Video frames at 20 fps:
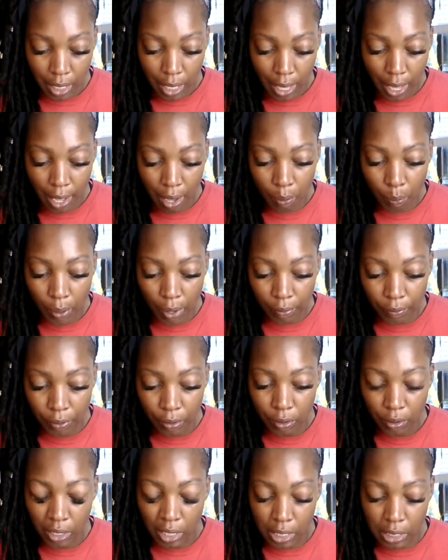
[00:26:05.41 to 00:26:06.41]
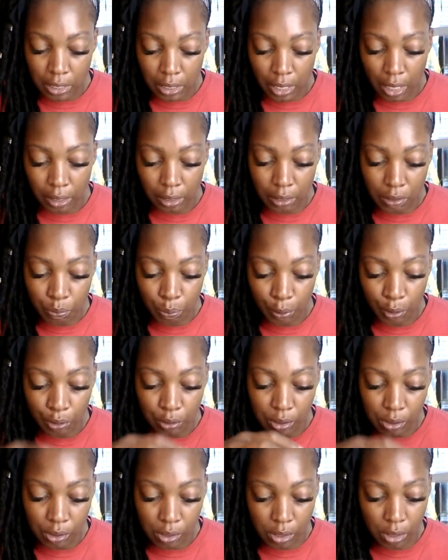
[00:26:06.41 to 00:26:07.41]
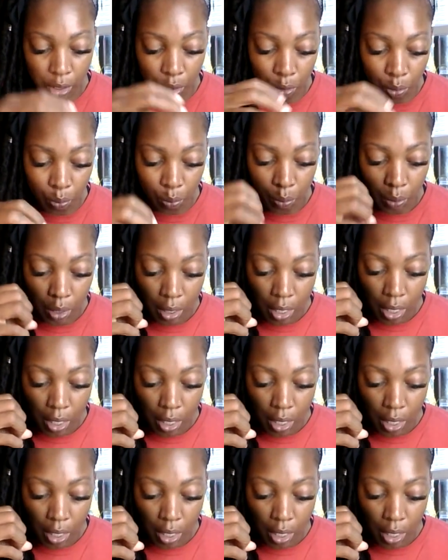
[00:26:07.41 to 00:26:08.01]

However, it's like this person still